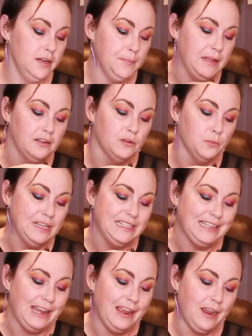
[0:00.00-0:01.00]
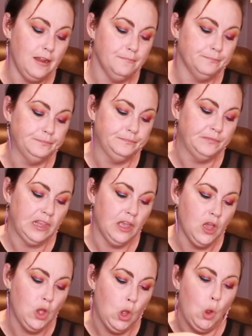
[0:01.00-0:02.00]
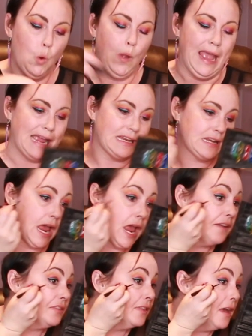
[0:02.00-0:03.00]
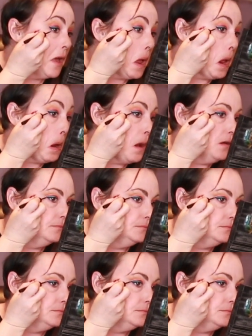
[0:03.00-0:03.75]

my little wing dang. Wang dang dang.